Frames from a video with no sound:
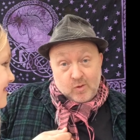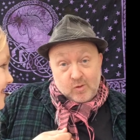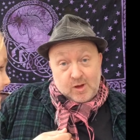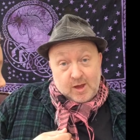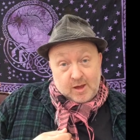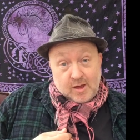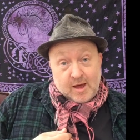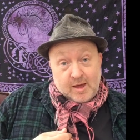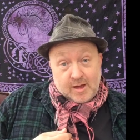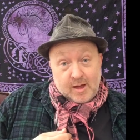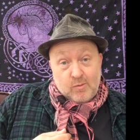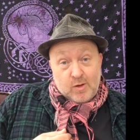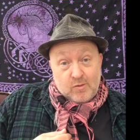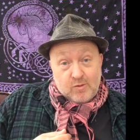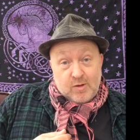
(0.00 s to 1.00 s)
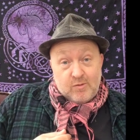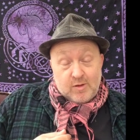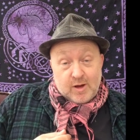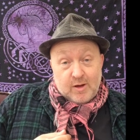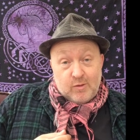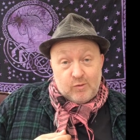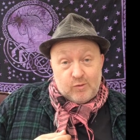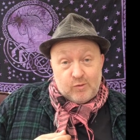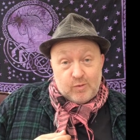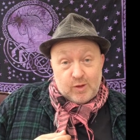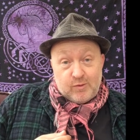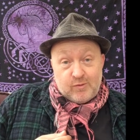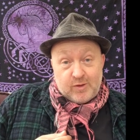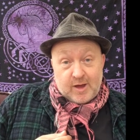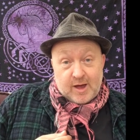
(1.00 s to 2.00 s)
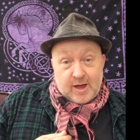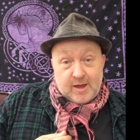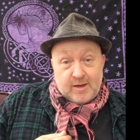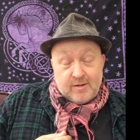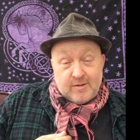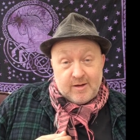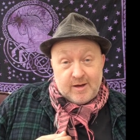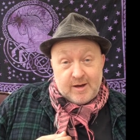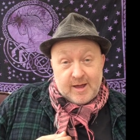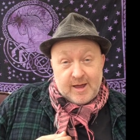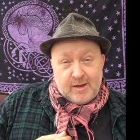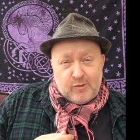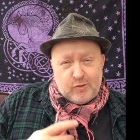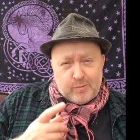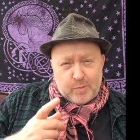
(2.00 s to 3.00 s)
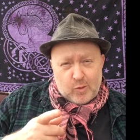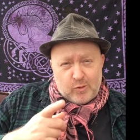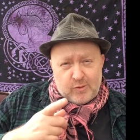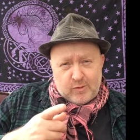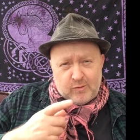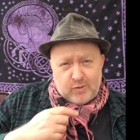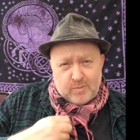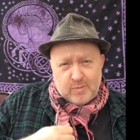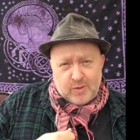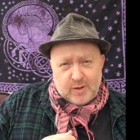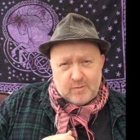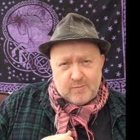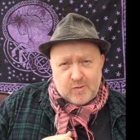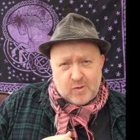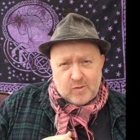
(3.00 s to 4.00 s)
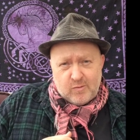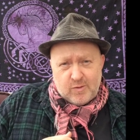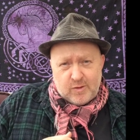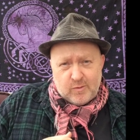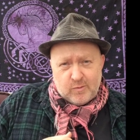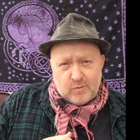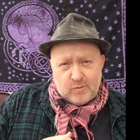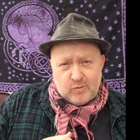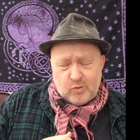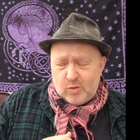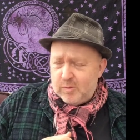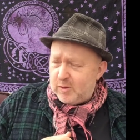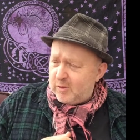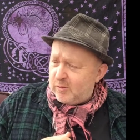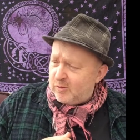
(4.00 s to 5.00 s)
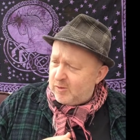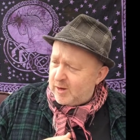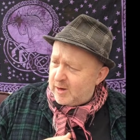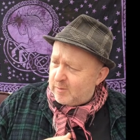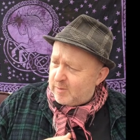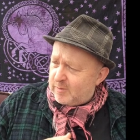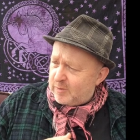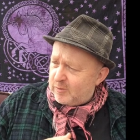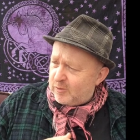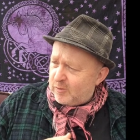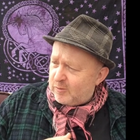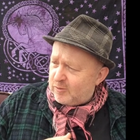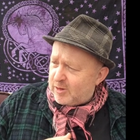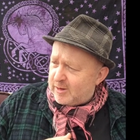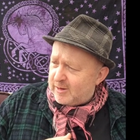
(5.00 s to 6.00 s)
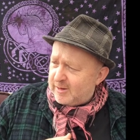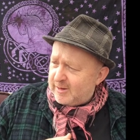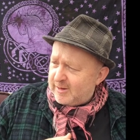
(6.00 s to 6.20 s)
Okay, I went around the house with Skye and I spotted something for a riddle. Do you want me to share it with the children?